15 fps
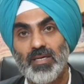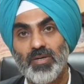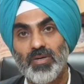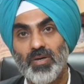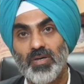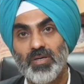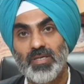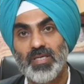
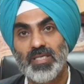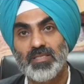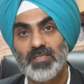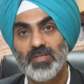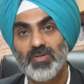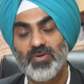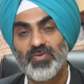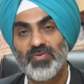
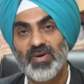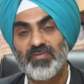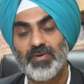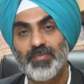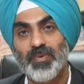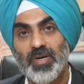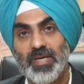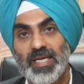organs of our
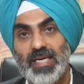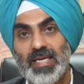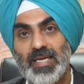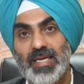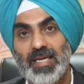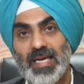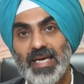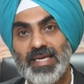body
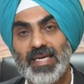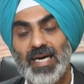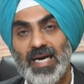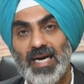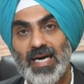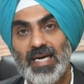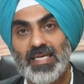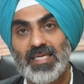like
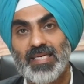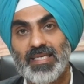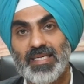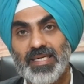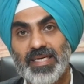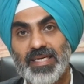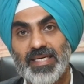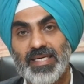heart,
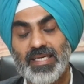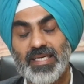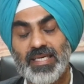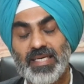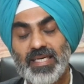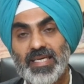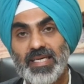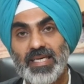kidney
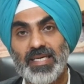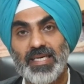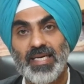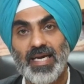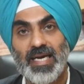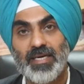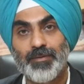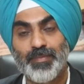
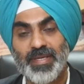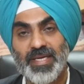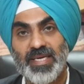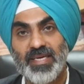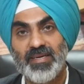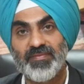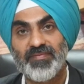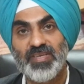and
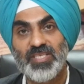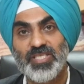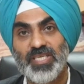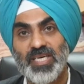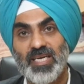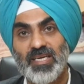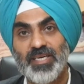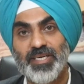brain, which
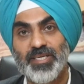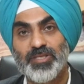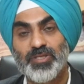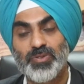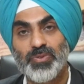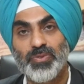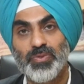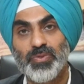can lead
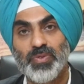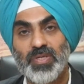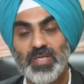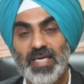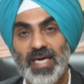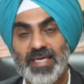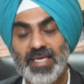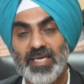to
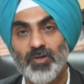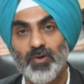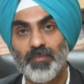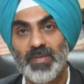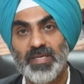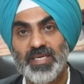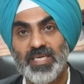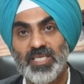cardiac
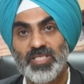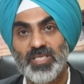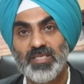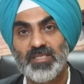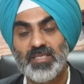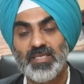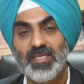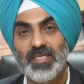
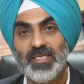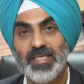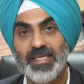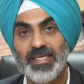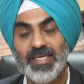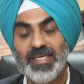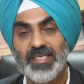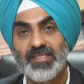complications,
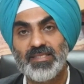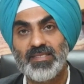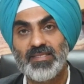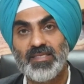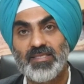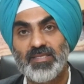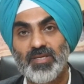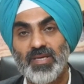kidney
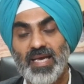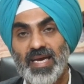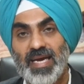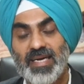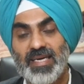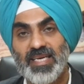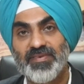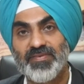diseases
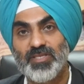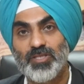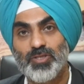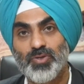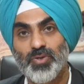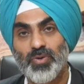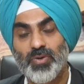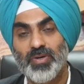and even
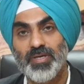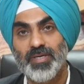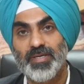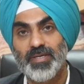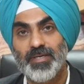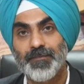stroke.